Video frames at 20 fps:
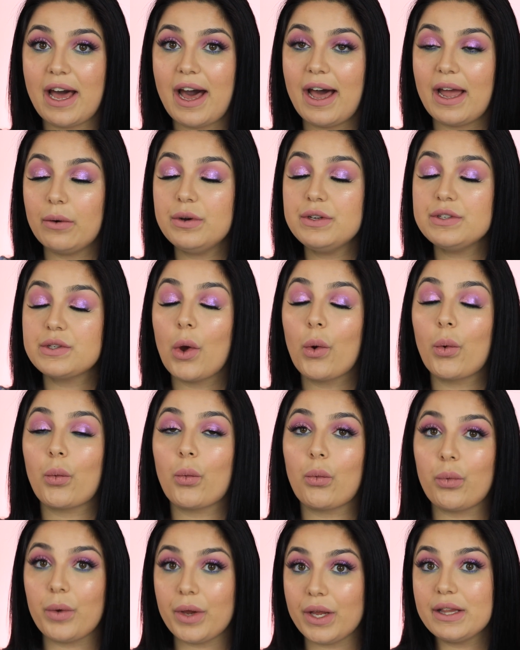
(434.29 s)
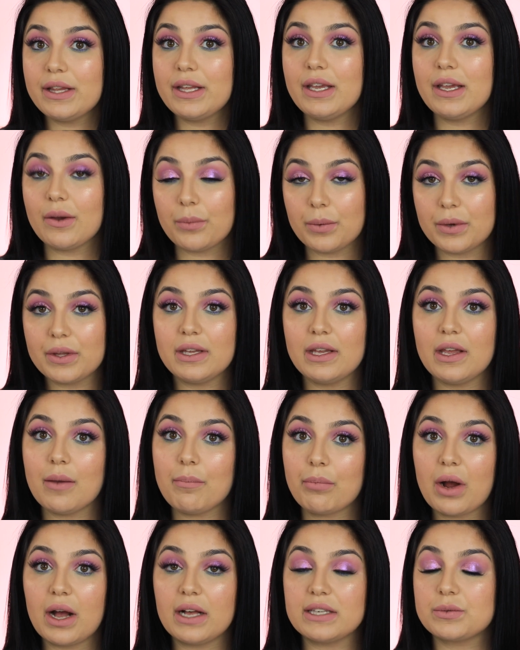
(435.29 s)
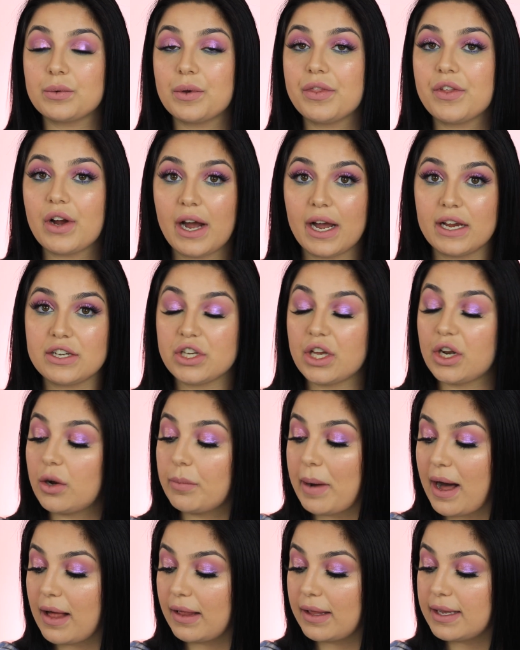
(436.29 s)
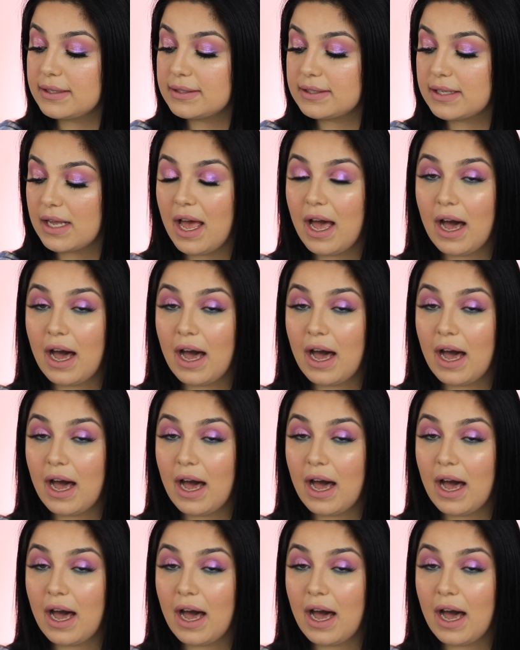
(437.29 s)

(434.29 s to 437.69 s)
I was really impressed with their eyeshadow palettes.